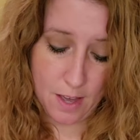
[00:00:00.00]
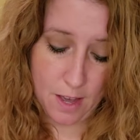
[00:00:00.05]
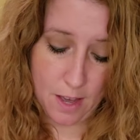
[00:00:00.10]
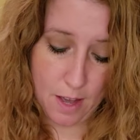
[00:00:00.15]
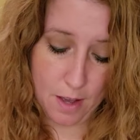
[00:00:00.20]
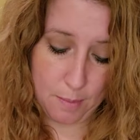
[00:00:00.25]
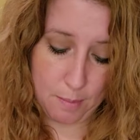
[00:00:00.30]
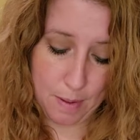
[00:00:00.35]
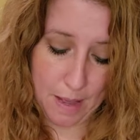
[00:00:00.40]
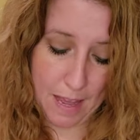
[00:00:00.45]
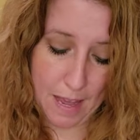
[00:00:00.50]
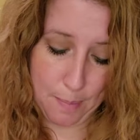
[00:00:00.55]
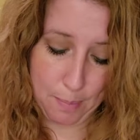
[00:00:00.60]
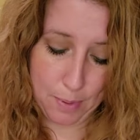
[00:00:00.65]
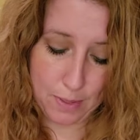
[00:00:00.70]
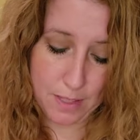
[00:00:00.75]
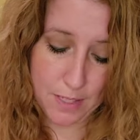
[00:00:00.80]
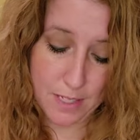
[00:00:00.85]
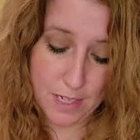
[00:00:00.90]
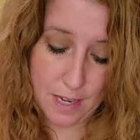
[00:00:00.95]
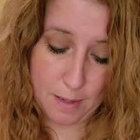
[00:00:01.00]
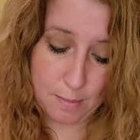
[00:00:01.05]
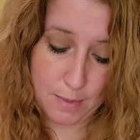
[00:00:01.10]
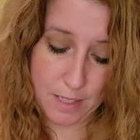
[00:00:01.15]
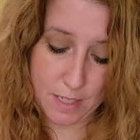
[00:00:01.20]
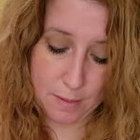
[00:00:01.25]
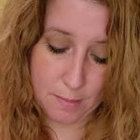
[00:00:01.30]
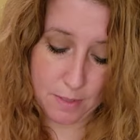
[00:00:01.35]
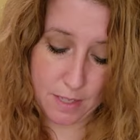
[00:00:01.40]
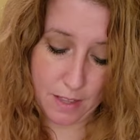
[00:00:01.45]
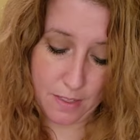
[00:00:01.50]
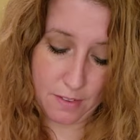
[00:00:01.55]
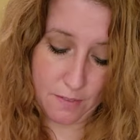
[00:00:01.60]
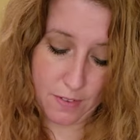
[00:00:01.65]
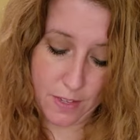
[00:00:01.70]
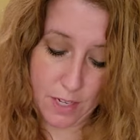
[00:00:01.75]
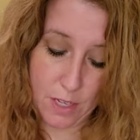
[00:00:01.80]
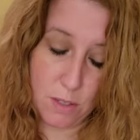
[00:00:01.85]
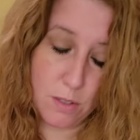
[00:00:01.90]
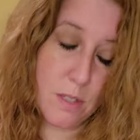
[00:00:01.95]
Um, I put the timestamps on the
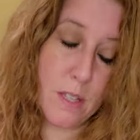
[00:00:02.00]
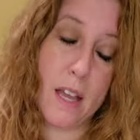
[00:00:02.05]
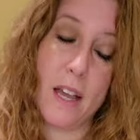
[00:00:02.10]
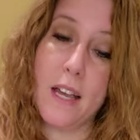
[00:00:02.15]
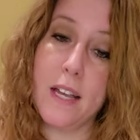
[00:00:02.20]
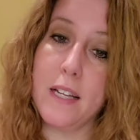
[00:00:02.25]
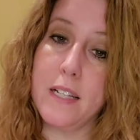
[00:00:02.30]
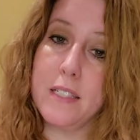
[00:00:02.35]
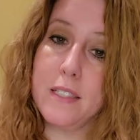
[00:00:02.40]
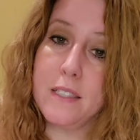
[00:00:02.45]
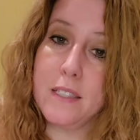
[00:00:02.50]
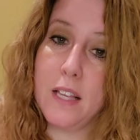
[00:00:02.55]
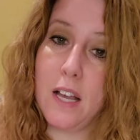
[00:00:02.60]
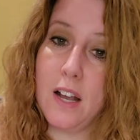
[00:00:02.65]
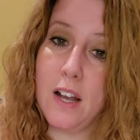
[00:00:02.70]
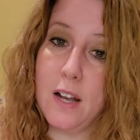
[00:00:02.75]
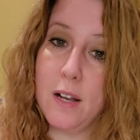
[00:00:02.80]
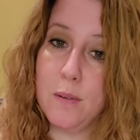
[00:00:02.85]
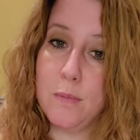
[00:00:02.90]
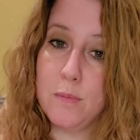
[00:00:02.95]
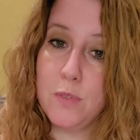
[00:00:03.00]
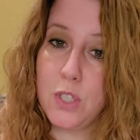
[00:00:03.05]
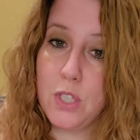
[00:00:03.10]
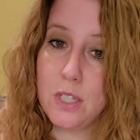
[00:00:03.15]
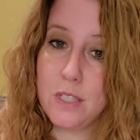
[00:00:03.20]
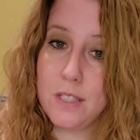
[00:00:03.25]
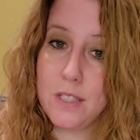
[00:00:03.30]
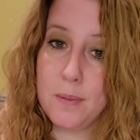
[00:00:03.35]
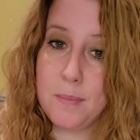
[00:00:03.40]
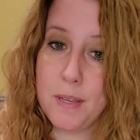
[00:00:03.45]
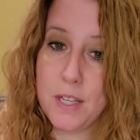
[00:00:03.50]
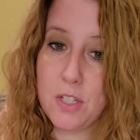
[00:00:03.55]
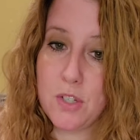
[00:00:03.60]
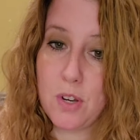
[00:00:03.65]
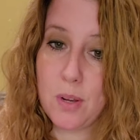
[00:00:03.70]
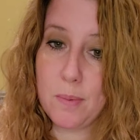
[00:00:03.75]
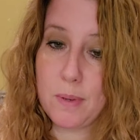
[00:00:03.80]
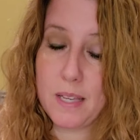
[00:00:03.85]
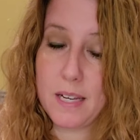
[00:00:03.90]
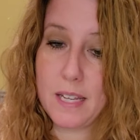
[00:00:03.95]
videos, guys, um, just to make
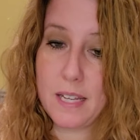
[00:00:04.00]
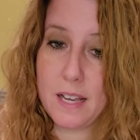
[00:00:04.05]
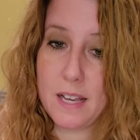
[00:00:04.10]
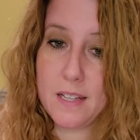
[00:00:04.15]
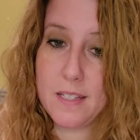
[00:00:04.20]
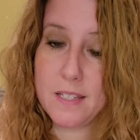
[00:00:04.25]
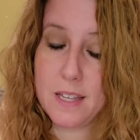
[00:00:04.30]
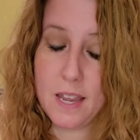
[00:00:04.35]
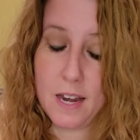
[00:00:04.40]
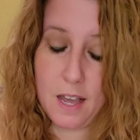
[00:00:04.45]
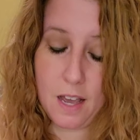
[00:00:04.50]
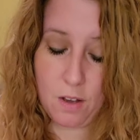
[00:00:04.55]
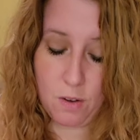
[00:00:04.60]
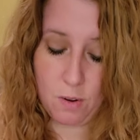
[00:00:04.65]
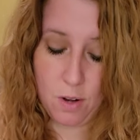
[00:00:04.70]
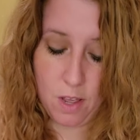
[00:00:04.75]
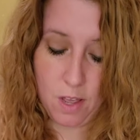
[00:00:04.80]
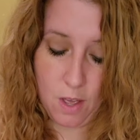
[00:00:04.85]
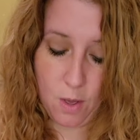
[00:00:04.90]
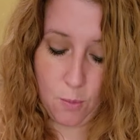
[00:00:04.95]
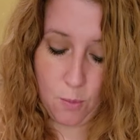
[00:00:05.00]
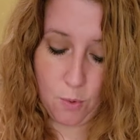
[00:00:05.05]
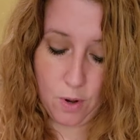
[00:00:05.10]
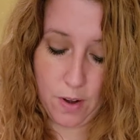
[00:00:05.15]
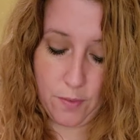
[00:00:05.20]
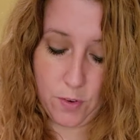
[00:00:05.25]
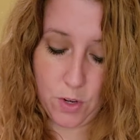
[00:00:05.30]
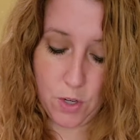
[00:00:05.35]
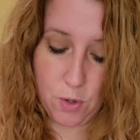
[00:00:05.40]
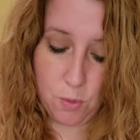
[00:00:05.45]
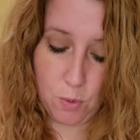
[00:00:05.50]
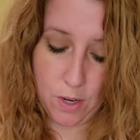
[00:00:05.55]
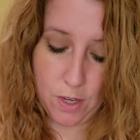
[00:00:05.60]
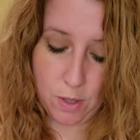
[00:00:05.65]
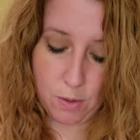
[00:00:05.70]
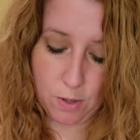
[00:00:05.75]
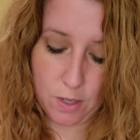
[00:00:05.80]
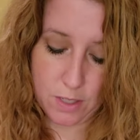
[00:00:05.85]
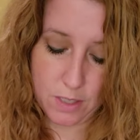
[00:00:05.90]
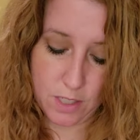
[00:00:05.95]
sure I'm getting content out. Whenever you run
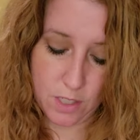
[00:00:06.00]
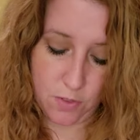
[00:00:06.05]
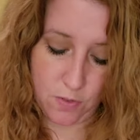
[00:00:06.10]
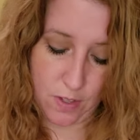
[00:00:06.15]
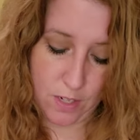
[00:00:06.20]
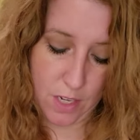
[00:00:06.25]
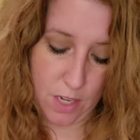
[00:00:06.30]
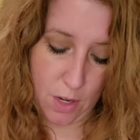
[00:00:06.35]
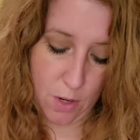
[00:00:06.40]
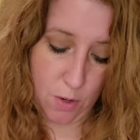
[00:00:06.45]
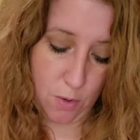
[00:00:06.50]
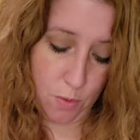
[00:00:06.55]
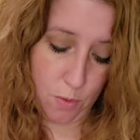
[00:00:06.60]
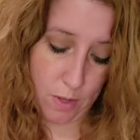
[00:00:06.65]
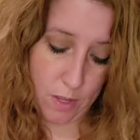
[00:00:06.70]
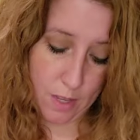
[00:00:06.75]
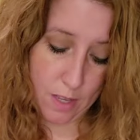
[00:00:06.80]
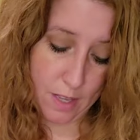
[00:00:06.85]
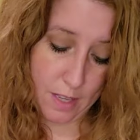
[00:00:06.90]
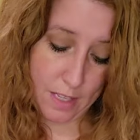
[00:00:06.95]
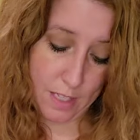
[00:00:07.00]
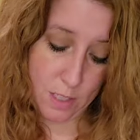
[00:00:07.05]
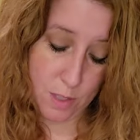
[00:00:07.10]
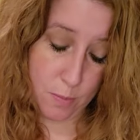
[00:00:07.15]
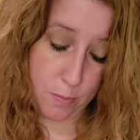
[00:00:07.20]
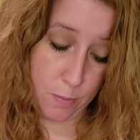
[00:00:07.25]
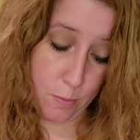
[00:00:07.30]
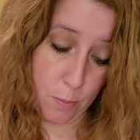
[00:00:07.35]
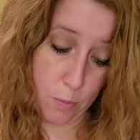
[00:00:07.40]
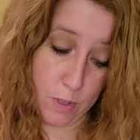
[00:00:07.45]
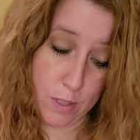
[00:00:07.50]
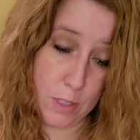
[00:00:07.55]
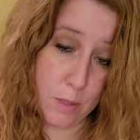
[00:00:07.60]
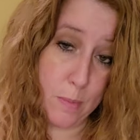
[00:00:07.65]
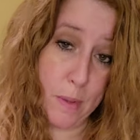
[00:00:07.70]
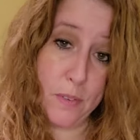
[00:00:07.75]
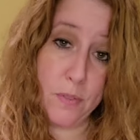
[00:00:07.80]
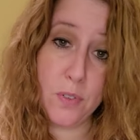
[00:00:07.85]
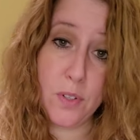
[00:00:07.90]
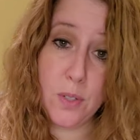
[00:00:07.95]
across this video, it's, it's
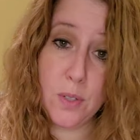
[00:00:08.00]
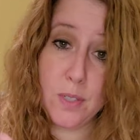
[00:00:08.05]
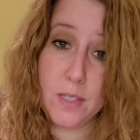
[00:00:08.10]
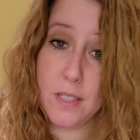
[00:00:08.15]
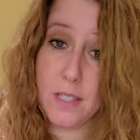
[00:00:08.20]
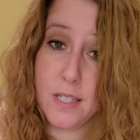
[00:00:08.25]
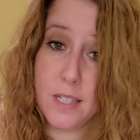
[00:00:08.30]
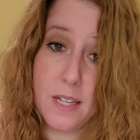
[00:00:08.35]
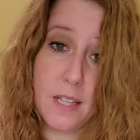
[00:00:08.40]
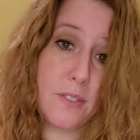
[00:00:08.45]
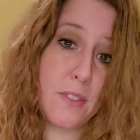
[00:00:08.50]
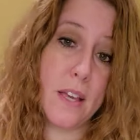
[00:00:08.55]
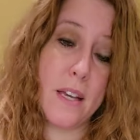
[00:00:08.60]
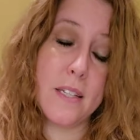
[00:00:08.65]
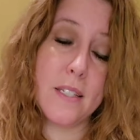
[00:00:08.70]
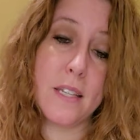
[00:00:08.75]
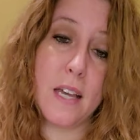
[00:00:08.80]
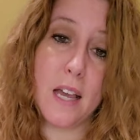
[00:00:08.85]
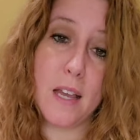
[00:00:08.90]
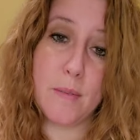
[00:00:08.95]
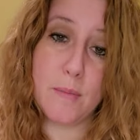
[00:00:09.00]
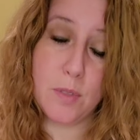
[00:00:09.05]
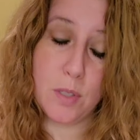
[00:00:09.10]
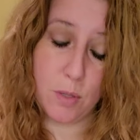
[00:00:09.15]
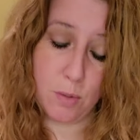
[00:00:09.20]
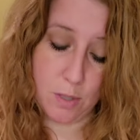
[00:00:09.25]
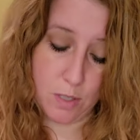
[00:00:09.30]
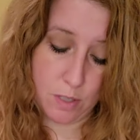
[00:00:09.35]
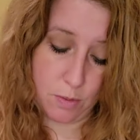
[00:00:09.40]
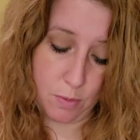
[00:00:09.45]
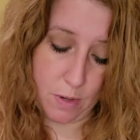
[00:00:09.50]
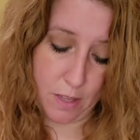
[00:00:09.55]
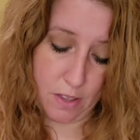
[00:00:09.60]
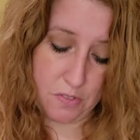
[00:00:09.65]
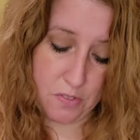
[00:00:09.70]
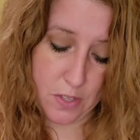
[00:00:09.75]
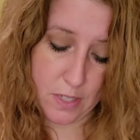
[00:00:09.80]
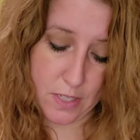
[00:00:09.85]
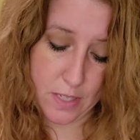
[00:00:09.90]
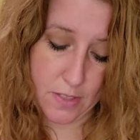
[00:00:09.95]
meant for you to see it at that time, so it's
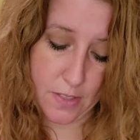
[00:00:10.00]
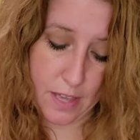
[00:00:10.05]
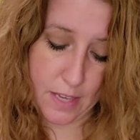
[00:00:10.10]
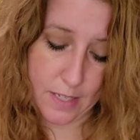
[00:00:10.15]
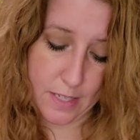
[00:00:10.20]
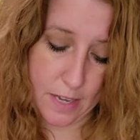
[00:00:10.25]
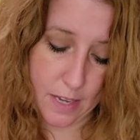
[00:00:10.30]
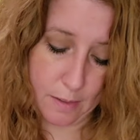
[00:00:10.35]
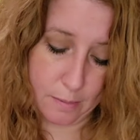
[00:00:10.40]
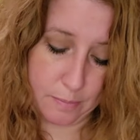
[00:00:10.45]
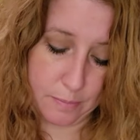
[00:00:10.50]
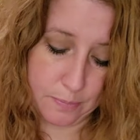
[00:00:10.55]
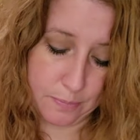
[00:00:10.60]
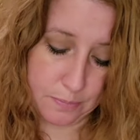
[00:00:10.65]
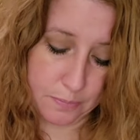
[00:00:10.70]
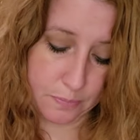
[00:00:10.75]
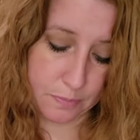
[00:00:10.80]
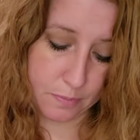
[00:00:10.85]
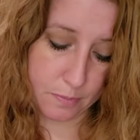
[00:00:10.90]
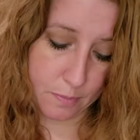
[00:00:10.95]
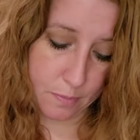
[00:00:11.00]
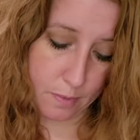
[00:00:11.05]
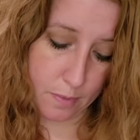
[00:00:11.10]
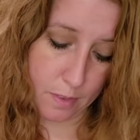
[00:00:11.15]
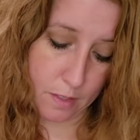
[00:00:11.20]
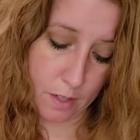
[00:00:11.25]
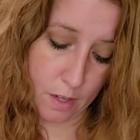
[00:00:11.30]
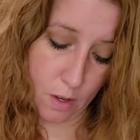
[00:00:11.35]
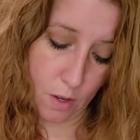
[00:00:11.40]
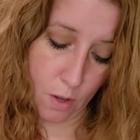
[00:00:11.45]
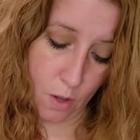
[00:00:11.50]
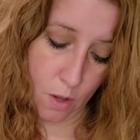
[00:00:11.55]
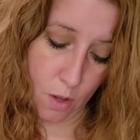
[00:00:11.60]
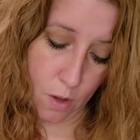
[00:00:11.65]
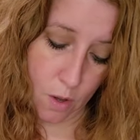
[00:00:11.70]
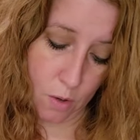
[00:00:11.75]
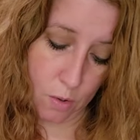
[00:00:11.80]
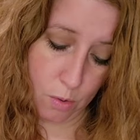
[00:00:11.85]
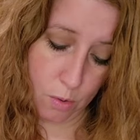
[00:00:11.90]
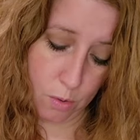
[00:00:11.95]
relevant at that time.
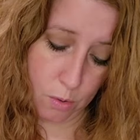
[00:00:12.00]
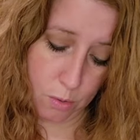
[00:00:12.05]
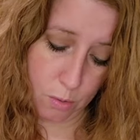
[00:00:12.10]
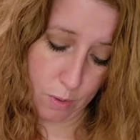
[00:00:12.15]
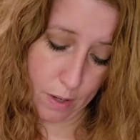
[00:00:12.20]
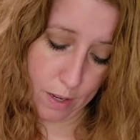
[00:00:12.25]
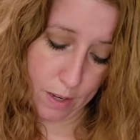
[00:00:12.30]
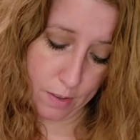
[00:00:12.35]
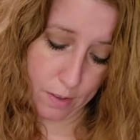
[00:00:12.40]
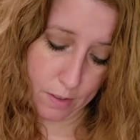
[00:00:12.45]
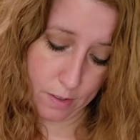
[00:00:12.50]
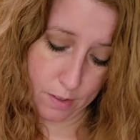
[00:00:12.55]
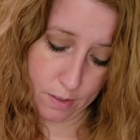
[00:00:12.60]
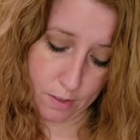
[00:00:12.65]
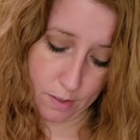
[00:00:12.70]
Oh, wow.